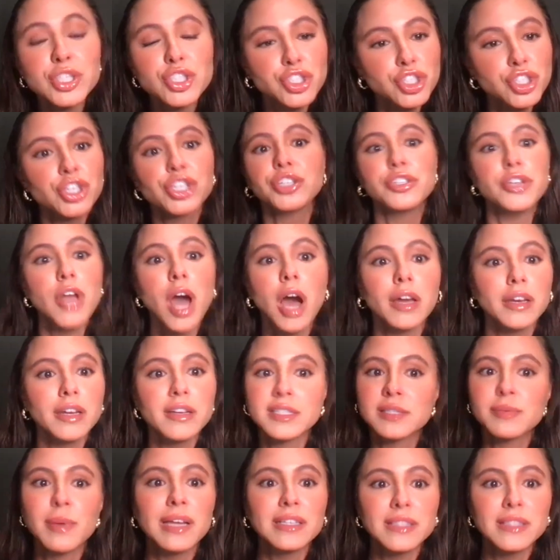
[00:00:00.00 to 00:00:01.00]
should not
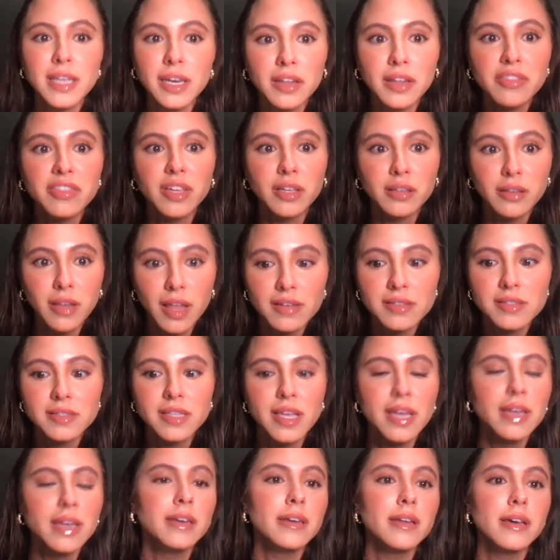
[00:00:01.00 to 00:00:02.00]
expect anything less
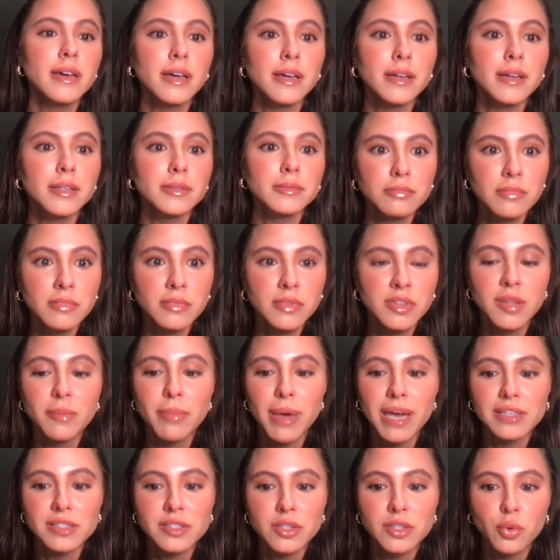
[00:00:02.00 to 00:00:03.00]
than the
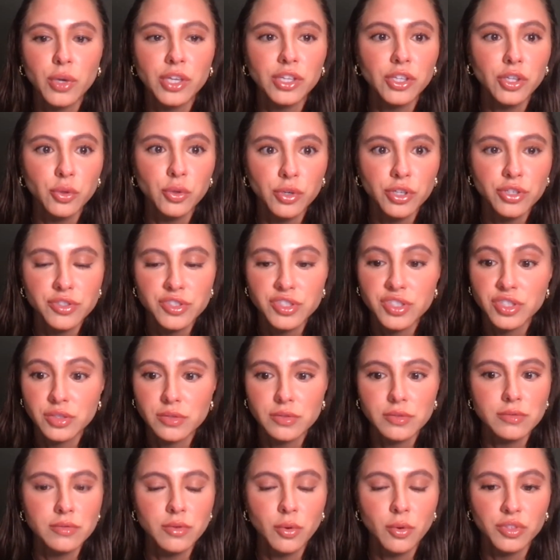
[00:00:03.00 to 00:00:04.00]
best Quinn Ewers
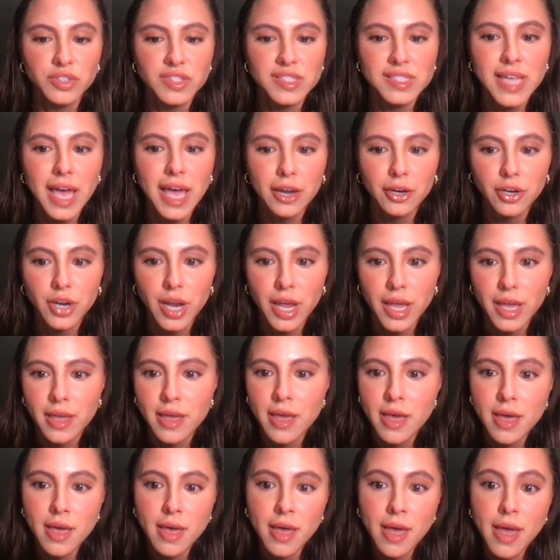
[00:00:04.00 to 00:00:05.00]
on Saturday.
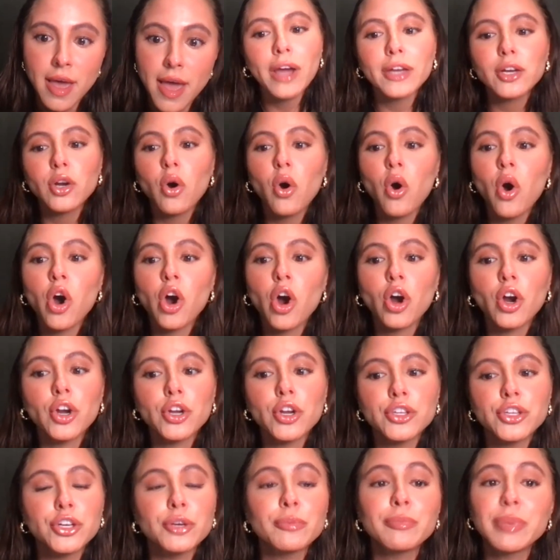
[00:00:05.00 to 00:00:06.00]
What are
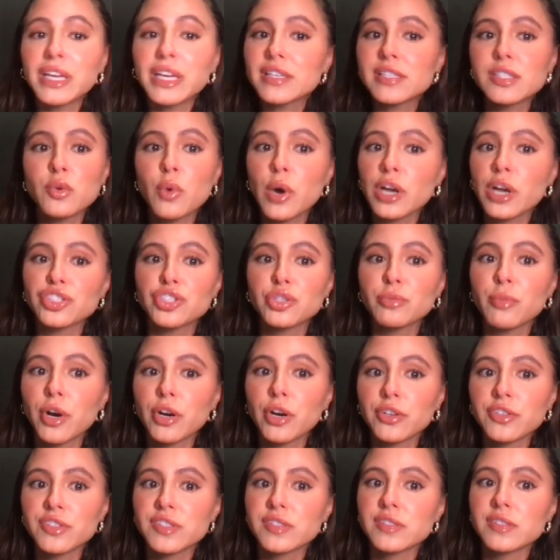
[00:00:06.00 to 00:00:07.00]
your biggest question
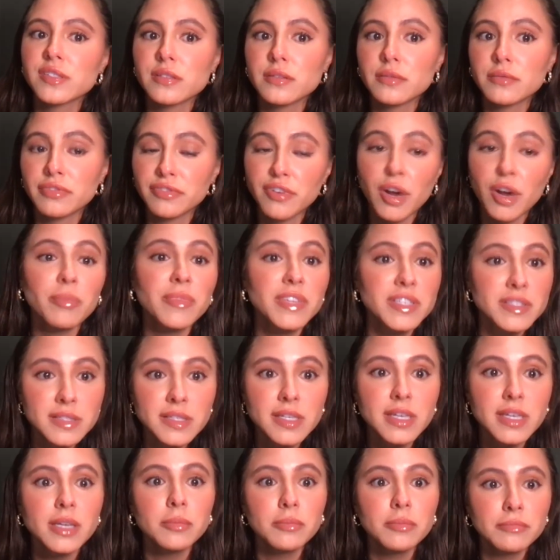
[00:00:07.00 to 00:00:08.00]
marks from this
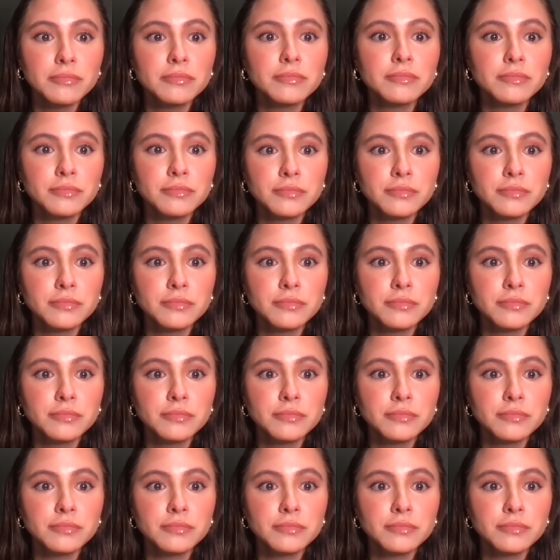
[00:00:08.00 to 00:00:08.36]
team?